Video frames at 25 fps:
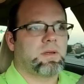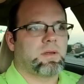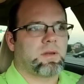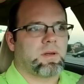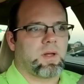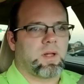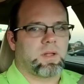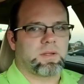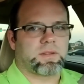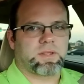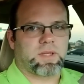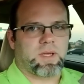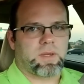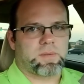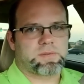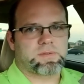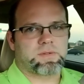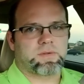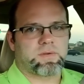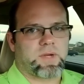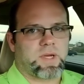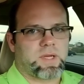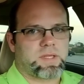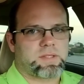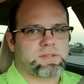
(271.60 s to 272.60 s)
all types
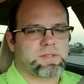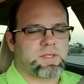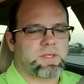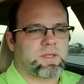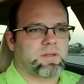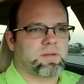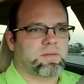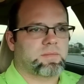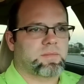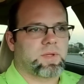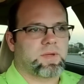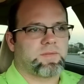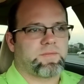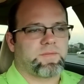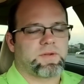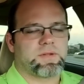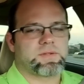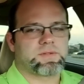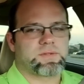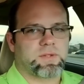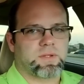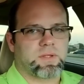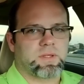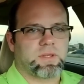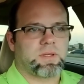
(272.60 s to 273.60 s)
of racing
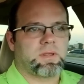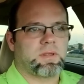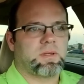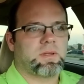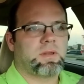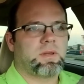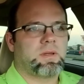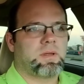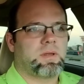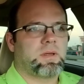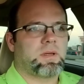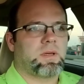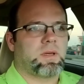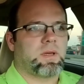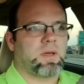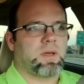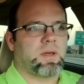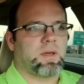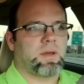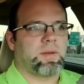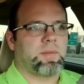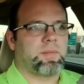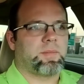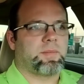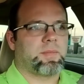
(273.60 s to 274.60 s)
eventually.
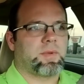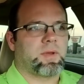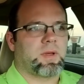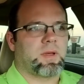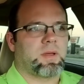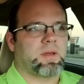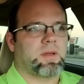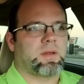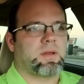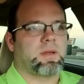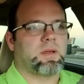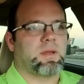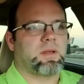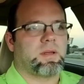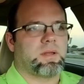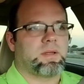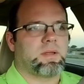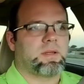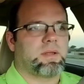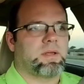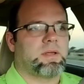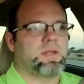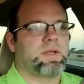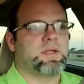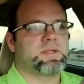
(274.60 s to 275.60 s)

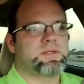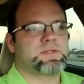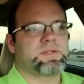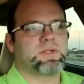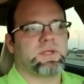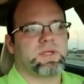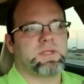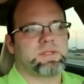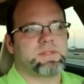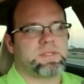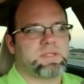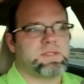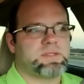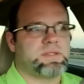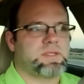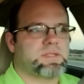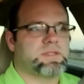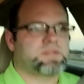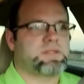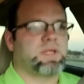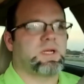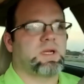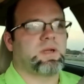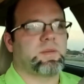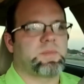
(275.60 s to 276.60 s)
And initially it's easy to
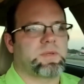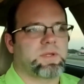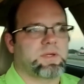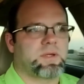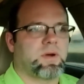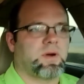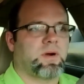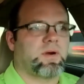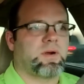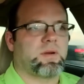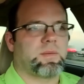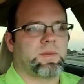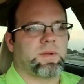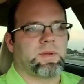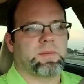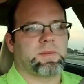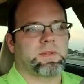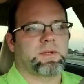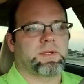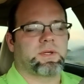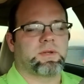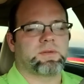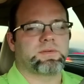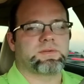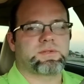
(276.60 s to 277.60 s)
set up the car to be able
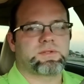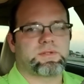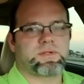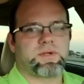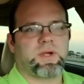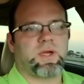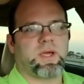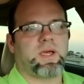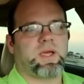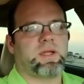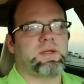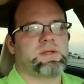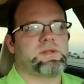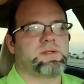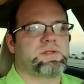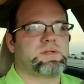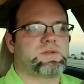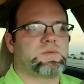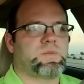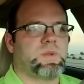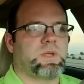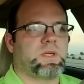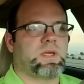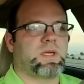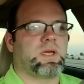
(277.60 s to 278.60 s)
to go straight,
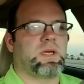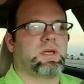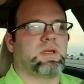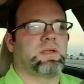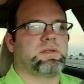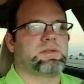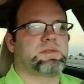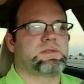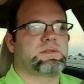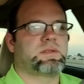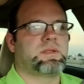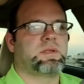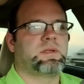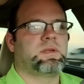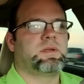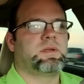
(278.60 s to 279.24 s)
just because,